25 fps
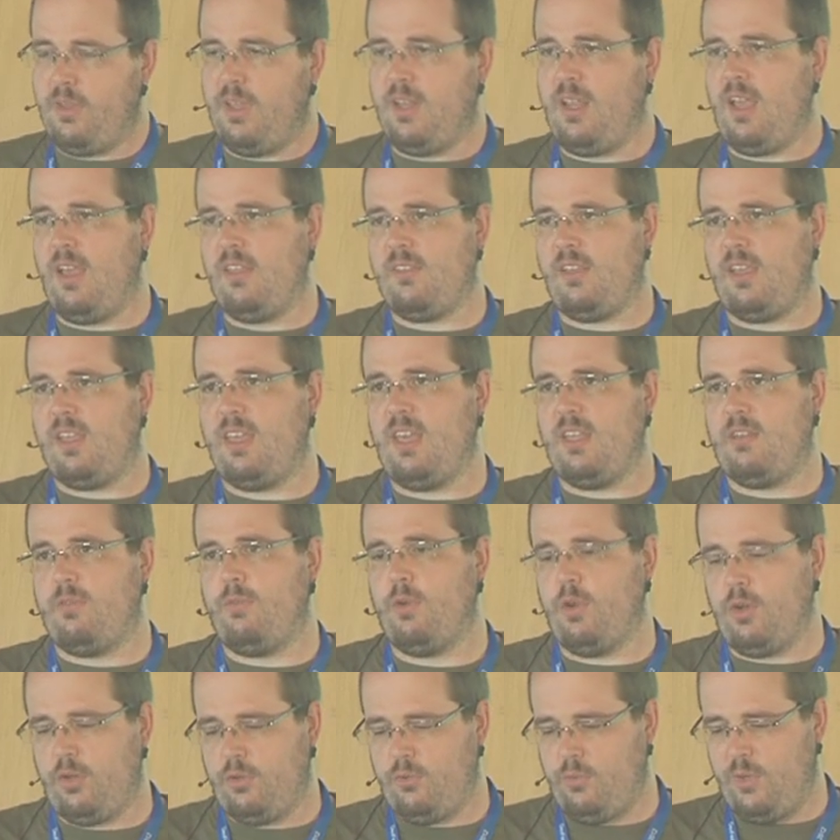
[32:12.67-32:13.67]
It has a Git
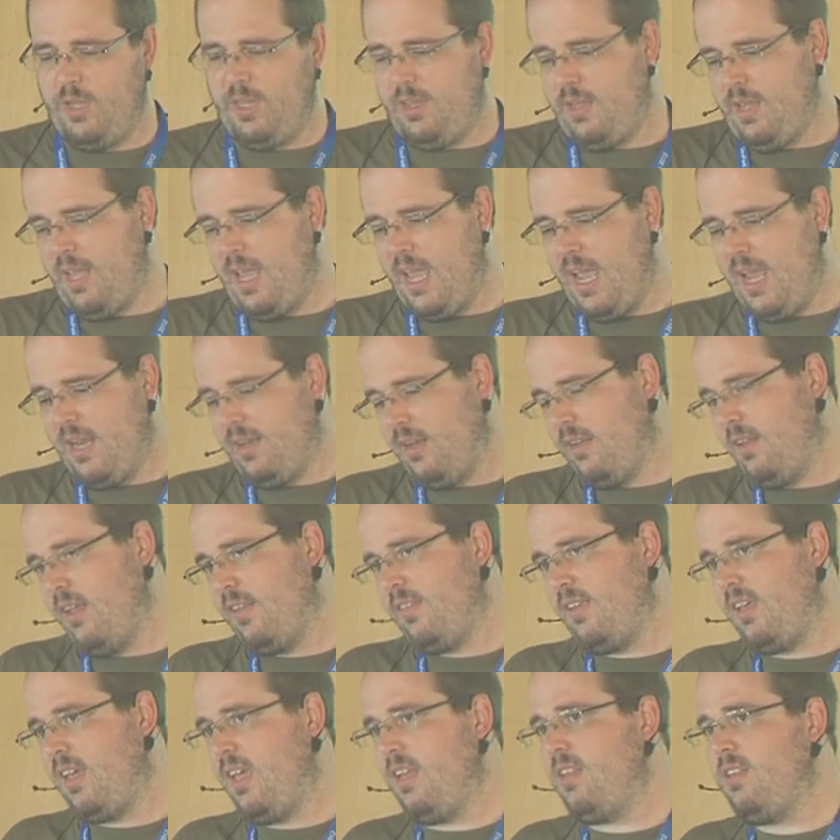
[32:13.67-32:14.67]
work tree and it
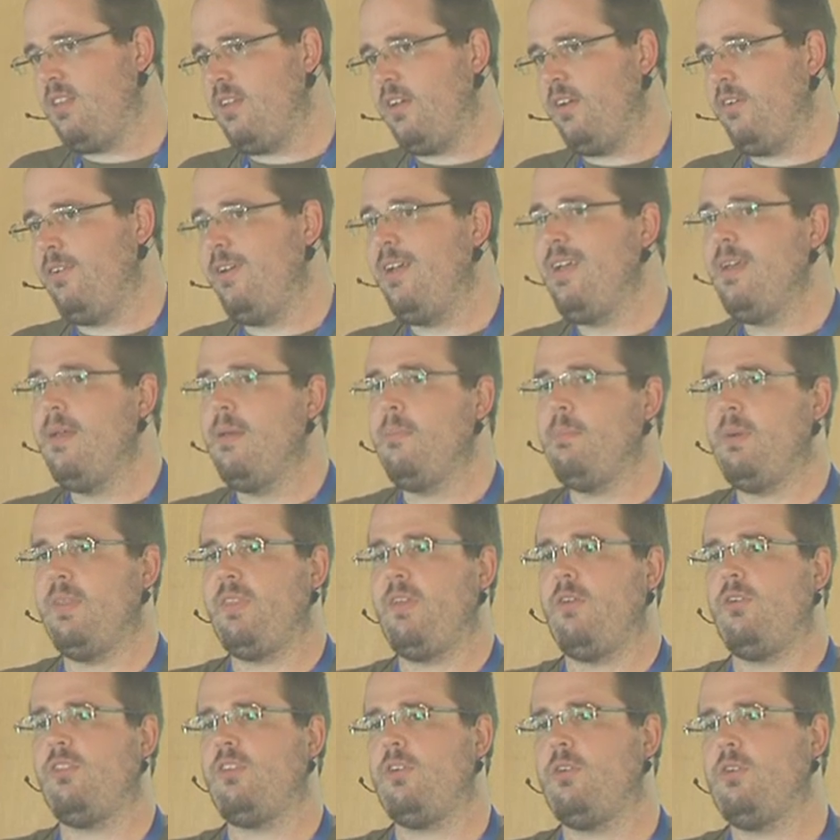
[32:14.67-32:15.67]
has a Git dir, but
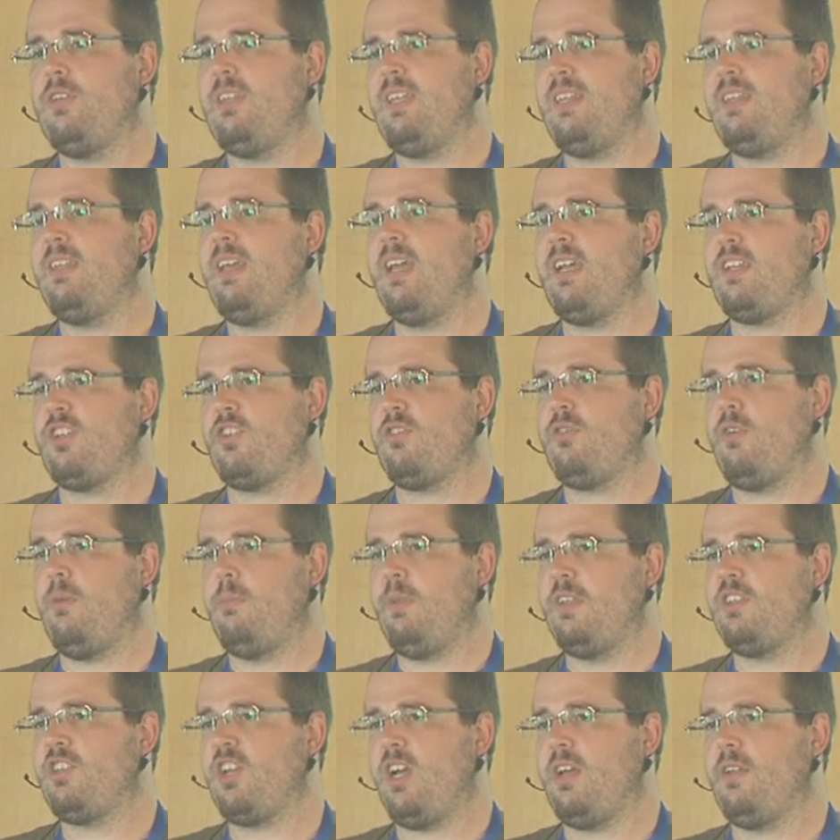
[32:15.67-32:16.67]
those are detached
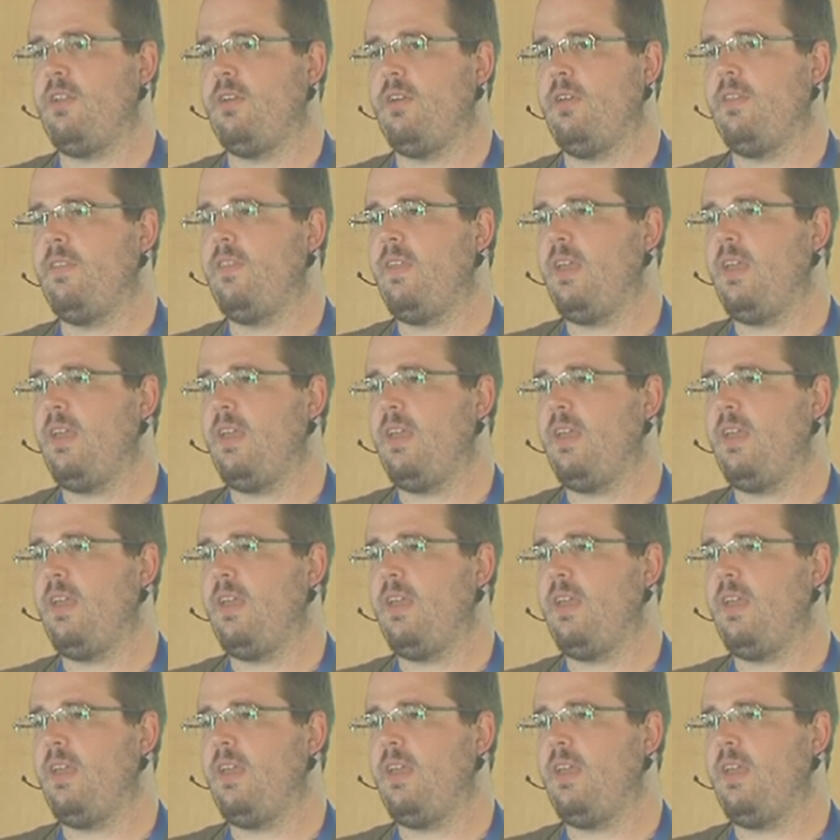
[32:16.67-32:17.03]
from each other.